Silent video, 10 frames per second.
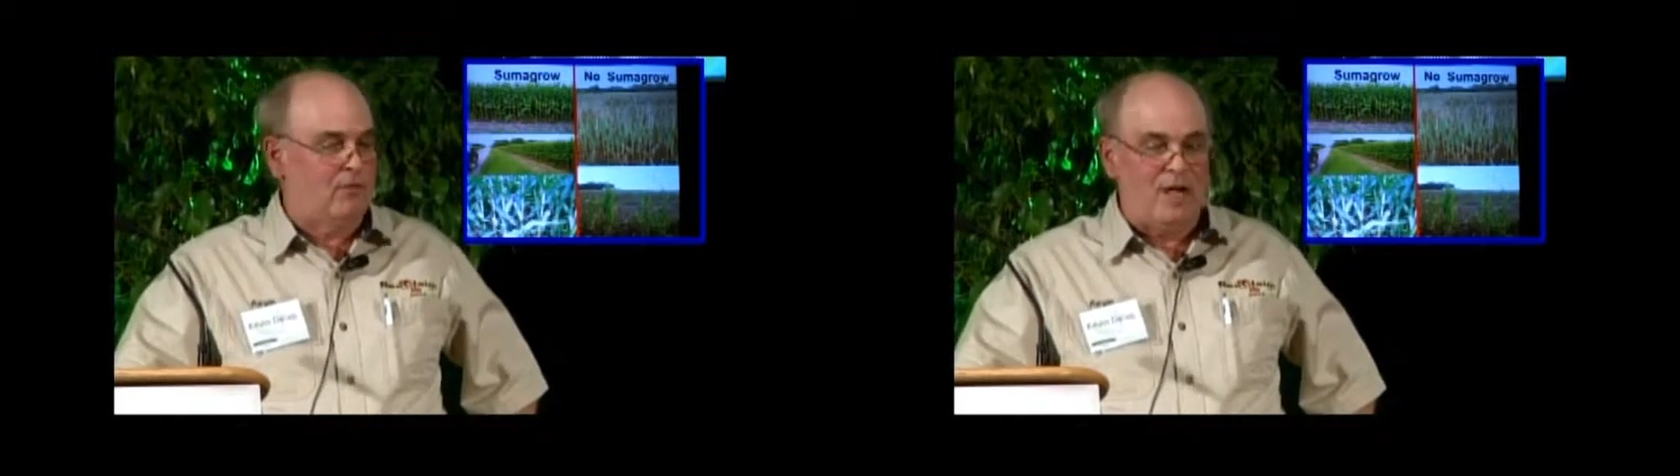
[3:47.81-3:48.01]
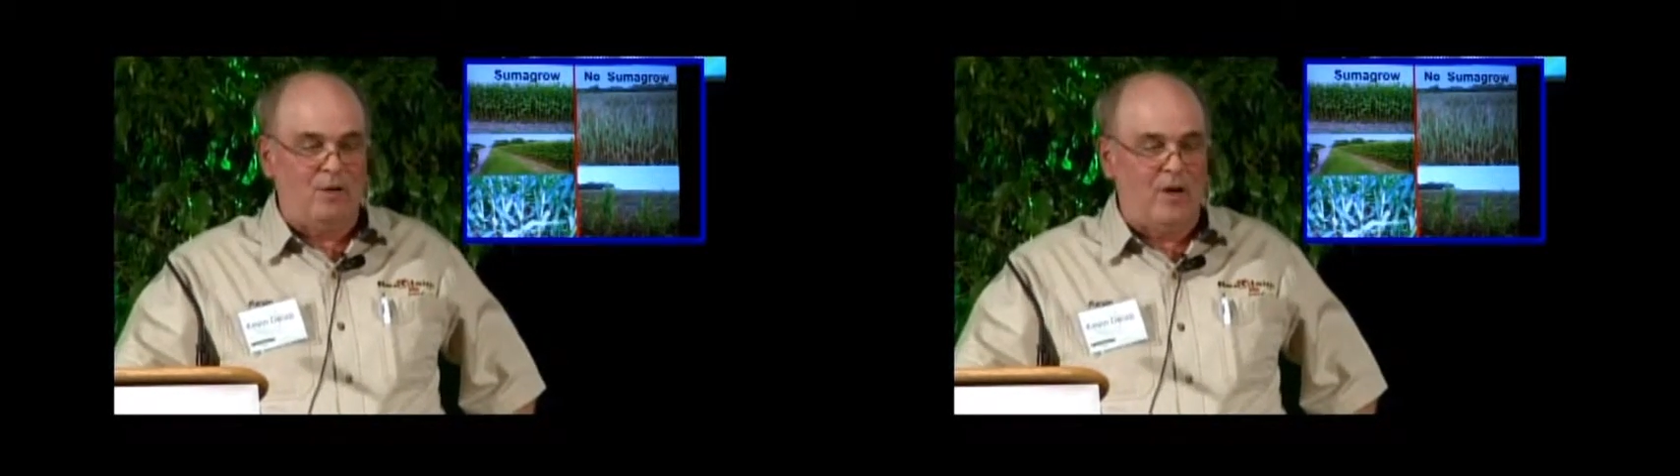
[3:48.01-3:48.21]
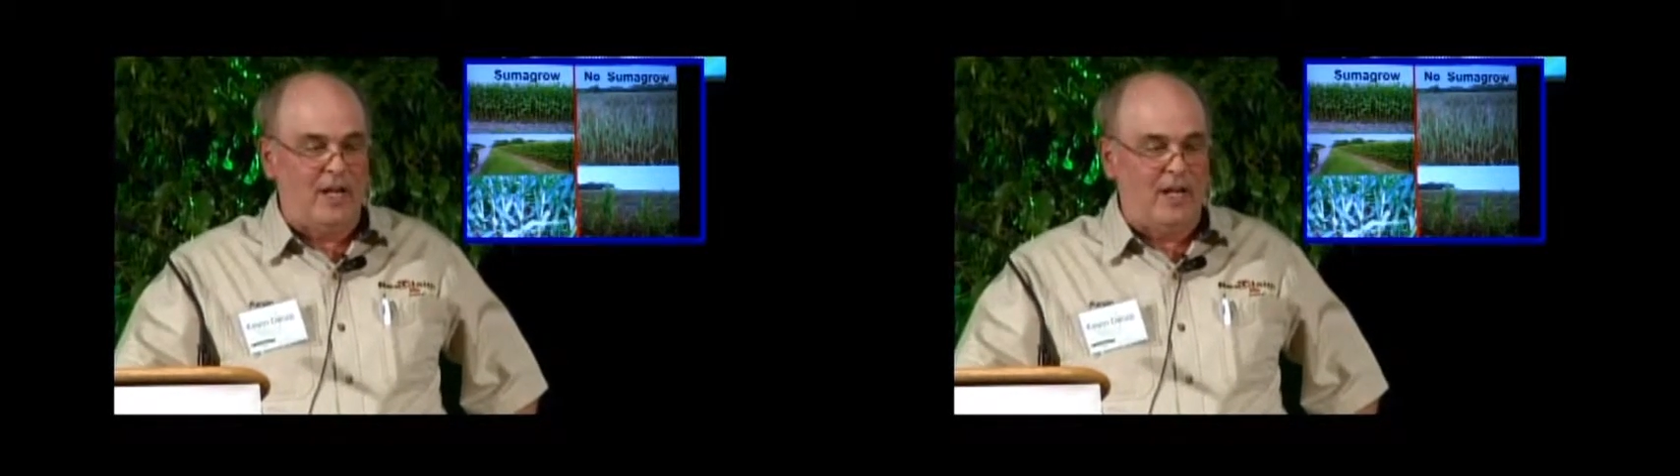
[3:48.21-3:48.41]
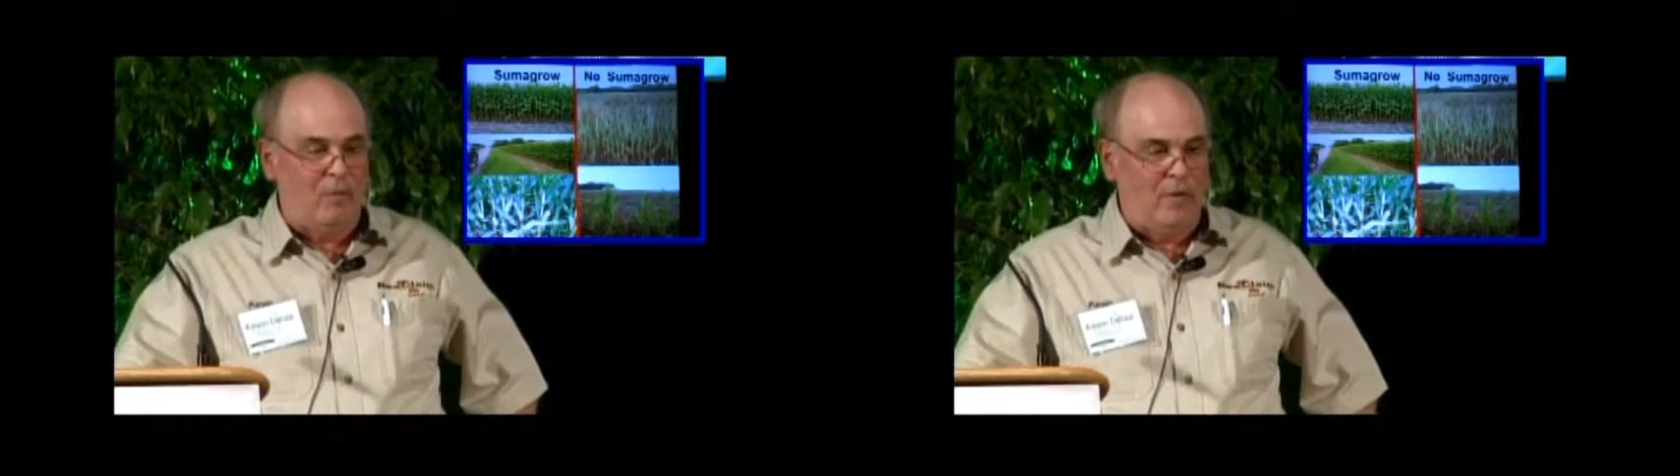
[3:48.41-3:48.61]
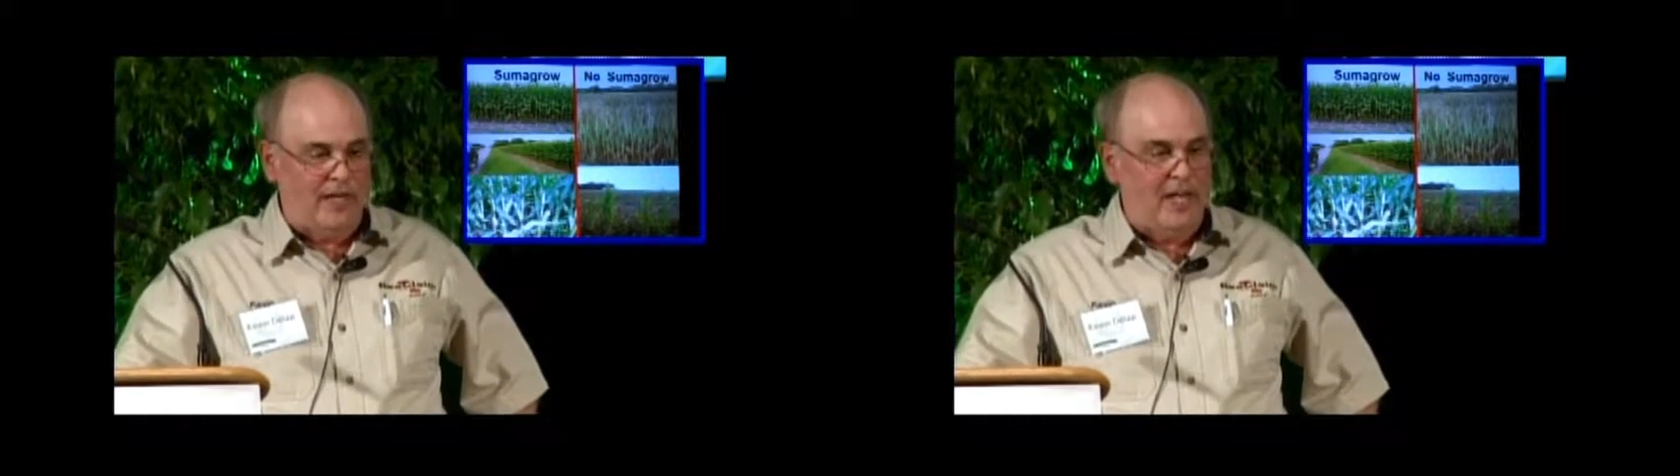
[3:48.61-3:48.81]
right away and
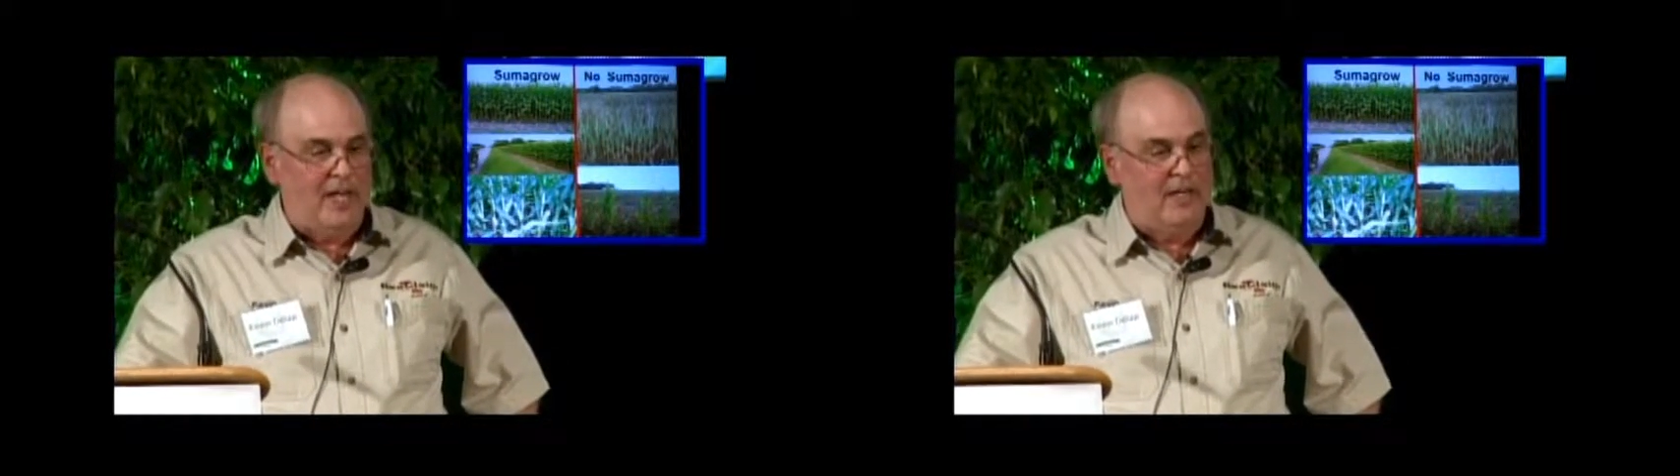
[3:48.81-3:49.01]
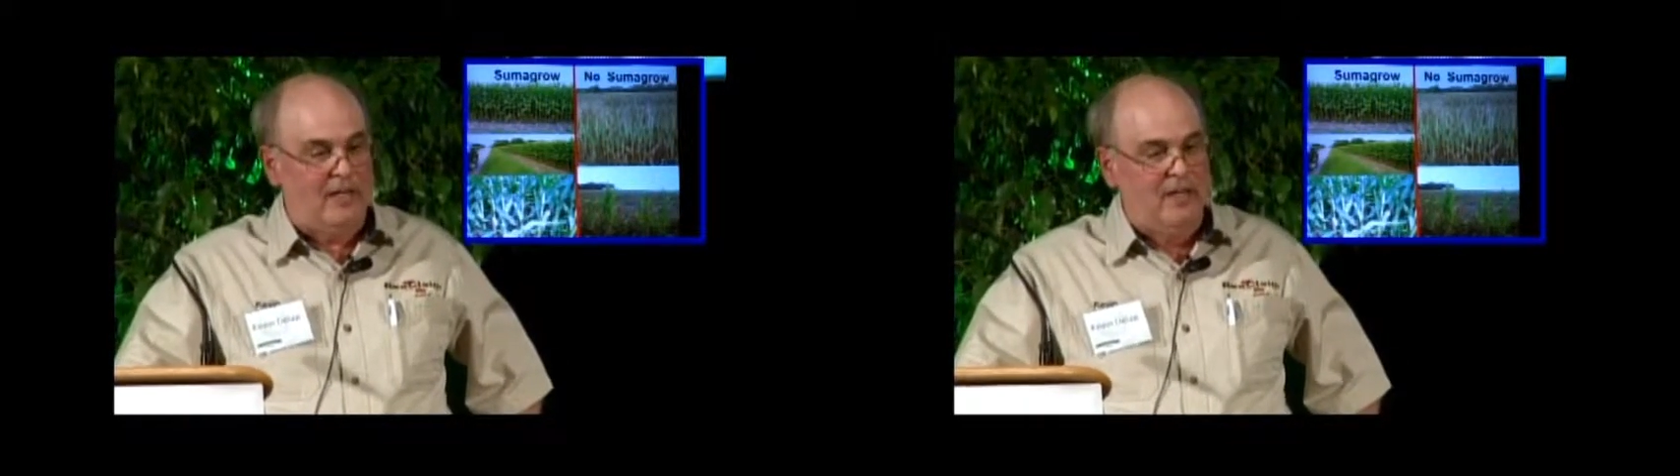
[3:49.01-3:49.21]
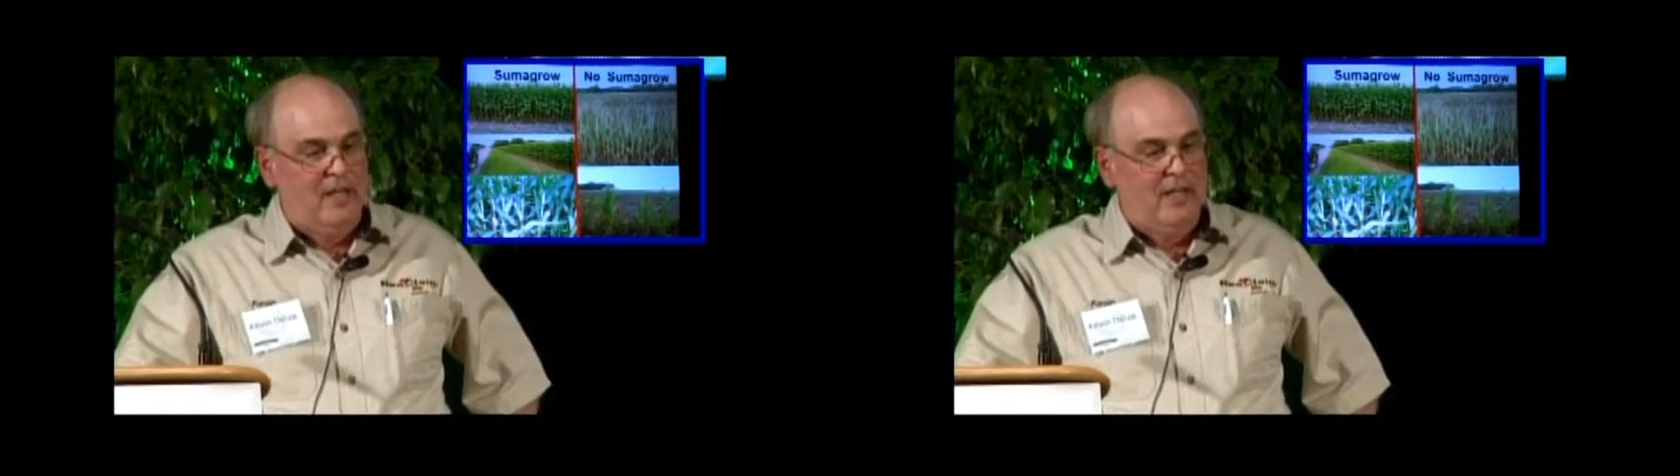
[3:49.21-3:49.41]
I went down and